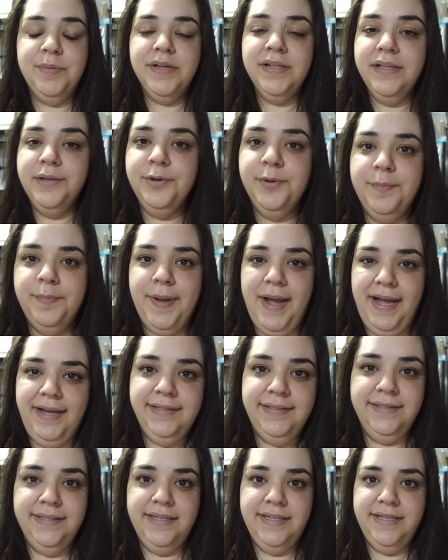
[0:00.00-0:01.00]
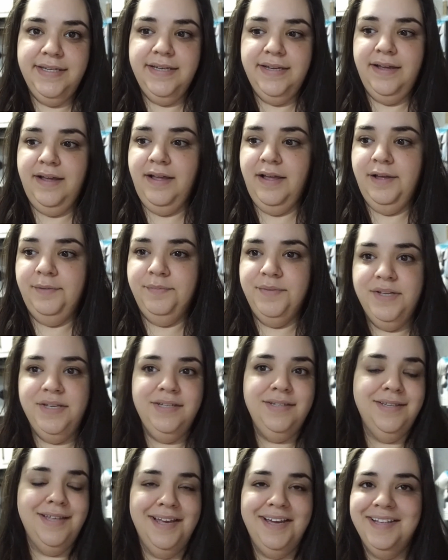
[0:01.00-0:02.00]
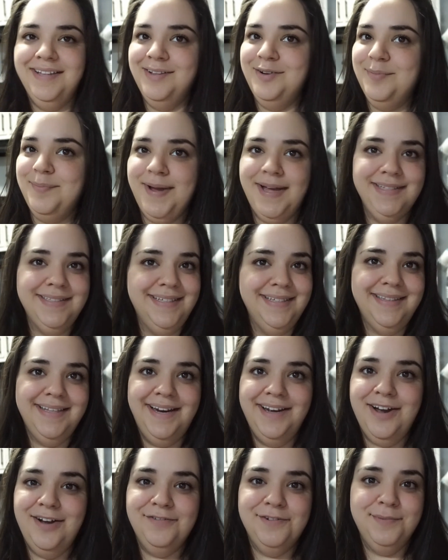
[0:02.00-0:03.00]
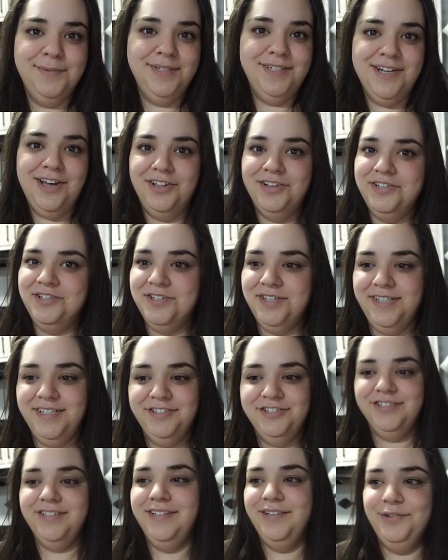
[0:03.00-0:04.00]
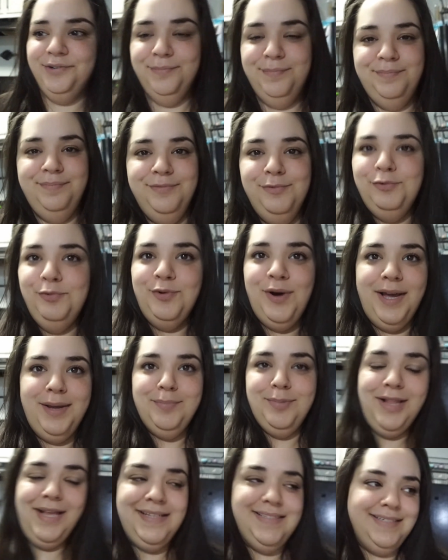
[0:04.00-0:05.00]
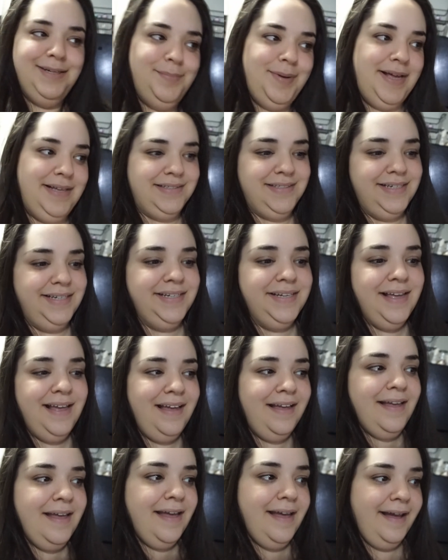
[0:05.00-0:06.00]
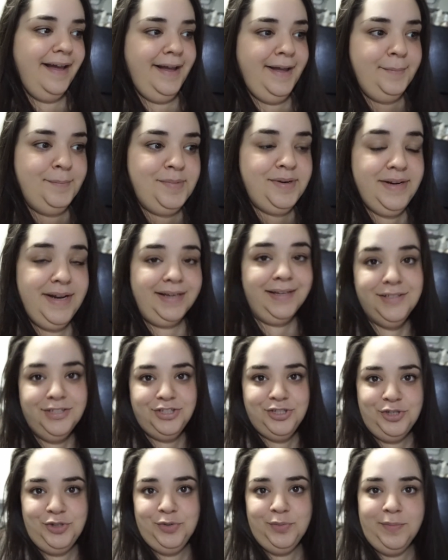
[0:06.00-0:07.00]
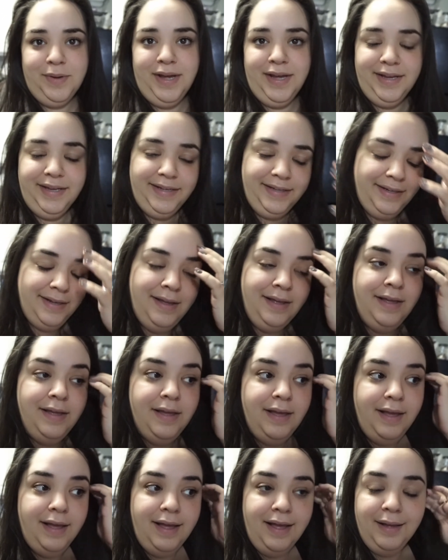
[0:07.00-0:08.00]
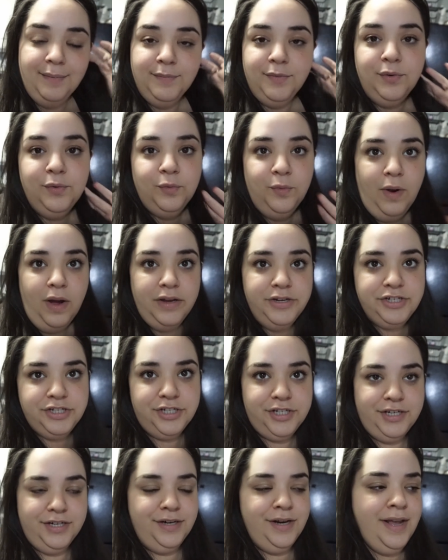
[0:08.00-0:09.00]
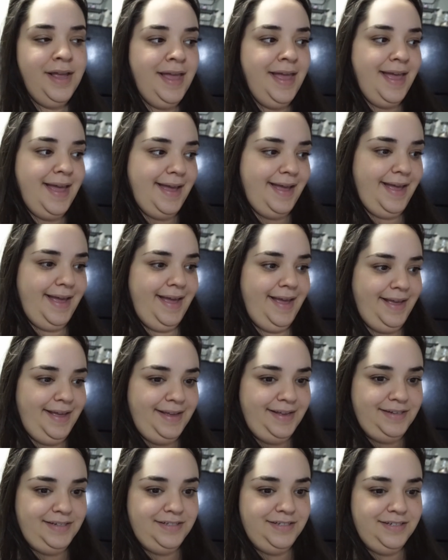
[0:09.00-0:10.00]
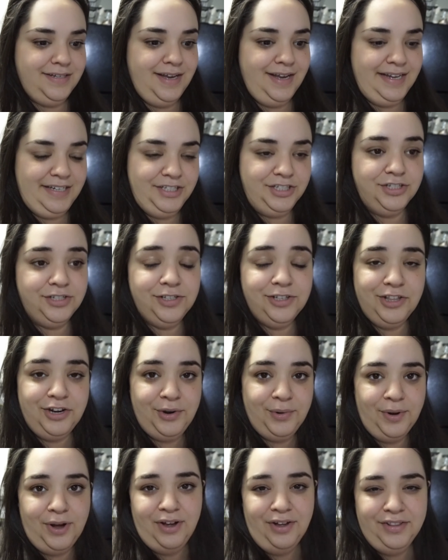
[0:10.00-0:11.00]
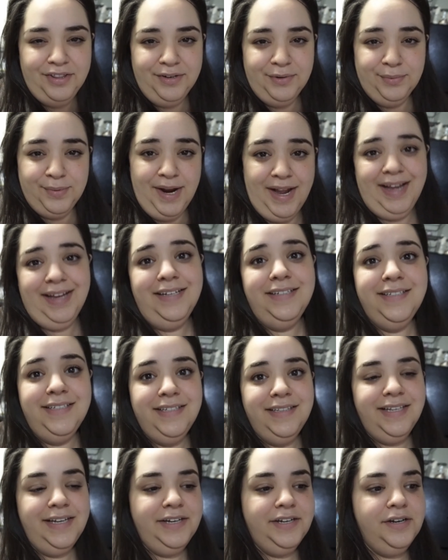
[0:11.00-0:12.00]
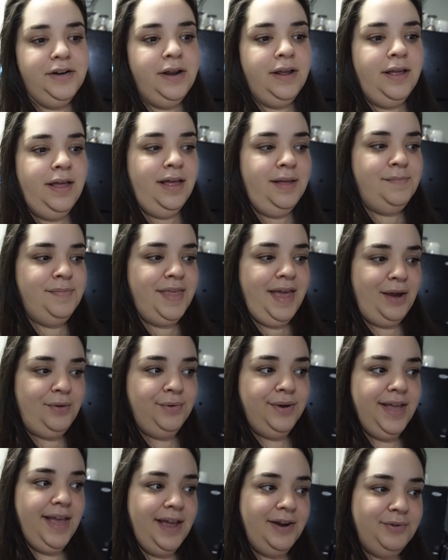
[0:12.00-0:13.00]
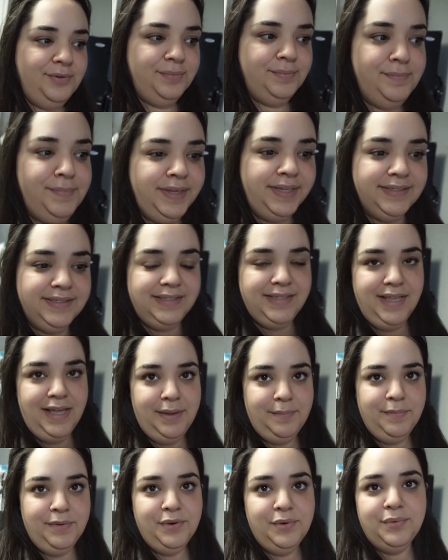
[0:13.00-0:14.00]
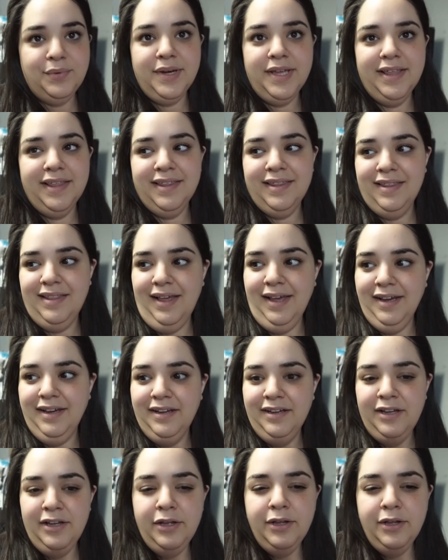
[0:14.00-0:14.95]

a little basket. It's like a little basket that I got from the Dollar Tree, just a little white plastic basket, next to my washer. And I just throw all the rags in there. That way I don't mix them with like